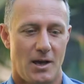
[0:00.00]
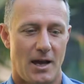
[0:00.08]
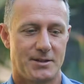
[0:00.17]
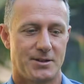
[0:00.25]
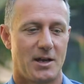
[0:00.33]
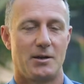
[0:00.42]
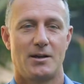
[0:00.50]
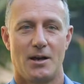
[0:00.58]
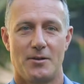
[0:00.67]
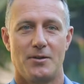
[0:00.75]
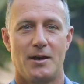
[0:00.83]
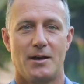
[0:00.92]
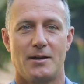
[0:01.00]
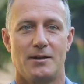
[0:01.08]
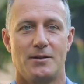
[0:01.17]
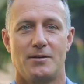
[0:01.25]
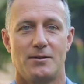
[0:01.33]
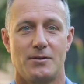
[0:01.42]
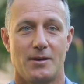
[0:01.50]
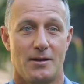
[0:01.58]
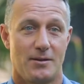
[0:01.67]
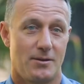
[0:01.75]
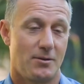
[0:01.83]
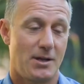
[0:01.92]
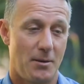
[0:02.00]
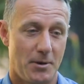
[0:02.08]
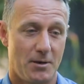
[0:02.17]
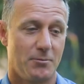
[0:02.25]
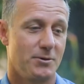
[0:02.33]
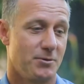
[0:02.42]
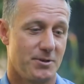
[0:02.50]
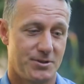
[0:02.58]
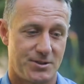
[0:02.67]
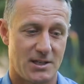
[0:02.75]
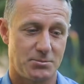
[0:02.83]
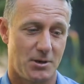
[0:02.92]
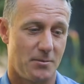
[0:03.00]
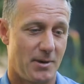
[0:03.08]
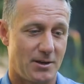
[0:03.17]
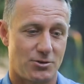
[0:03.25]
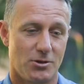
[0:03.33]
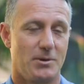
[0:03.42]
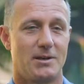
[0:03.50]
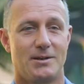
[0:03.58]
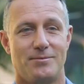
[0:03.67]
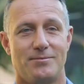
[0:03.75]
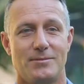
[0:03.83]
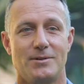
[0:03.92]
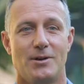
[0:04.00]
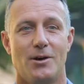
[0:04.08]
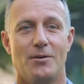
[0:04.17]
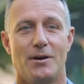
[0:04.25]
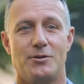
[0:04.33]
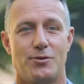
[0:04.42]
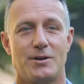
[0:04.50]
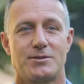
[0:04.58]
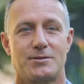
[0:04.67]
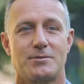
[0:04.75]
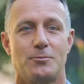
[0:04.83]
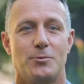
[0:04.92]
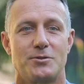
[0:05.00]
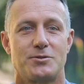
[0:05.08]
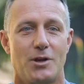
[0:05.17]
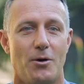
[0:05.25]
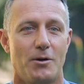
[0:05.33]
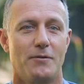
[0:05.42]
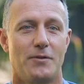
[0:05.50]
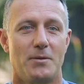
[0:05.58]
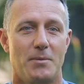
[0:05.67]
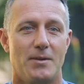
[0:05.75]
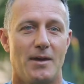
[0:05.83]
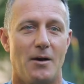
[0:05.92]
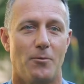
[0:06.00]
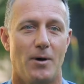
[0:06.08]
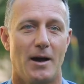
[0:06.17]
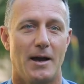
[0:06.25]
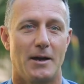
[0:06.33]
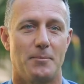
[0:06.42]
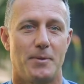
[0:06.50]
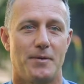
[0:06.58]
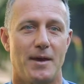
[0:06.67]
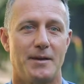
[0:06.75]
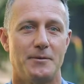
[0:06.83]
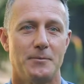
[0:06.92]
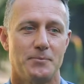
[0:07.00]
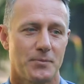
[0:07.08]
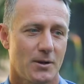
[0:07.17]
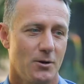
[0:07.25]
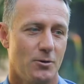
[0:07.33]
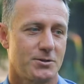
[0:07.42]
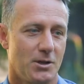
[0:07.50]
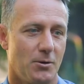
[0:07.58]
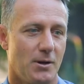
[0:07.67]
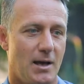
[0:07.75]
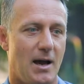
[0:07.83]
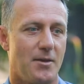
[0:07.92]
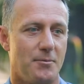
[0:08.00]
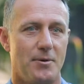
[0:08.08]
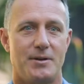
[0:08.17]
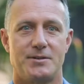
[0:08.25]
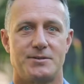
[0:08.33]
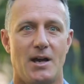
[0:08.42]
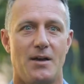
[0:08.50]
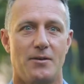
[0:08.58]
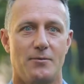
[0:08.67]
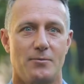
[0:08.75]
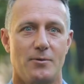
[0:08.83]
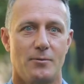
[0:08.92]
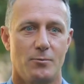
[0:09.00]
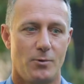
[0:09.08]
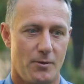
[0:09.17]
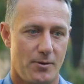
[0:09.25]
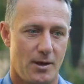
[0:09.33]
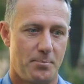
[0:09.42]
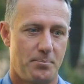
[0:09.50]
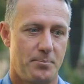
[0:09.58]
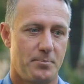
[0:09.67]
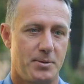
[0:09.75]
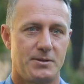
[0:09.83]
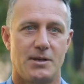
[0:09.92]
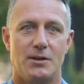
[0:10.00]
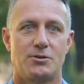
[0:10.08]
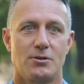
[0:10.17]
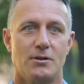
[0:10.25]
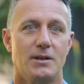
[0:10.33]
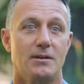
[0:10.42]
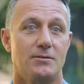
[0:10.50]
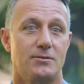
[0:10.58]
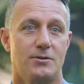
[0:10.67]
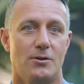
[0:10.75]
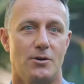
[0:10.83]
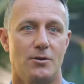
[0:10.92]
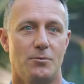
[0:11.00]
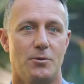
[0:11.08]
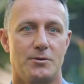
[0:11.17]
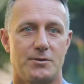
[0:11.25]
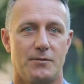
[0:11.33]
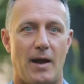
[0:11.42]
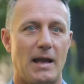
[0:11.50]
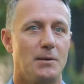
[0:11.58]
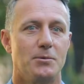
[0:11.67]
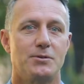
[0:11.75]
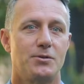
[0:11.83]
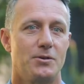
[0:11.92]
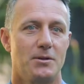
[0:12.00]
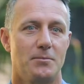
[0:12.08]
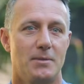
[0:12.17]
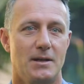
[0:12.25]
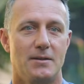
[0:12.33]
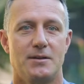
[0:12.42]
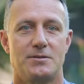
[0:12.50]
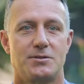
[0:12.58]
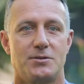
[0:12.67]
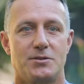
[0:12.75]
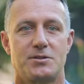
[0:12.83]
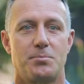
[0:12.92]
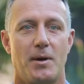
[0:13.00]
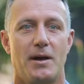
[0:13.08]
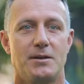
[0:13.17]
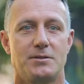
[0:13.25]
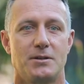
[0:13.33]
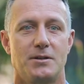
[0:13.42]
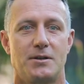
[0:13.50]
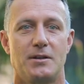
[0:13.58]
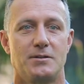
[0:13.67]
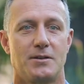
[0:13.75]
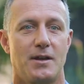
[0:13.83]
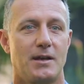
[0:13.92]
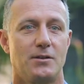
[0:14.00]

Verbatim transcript: as they, they, they, will come in and we'll do an assessment and make sure we can, you know, address what's going on for them in that way, but then also allow them to understand what, their potential is, you know, what's available to them in this sort of space and things that they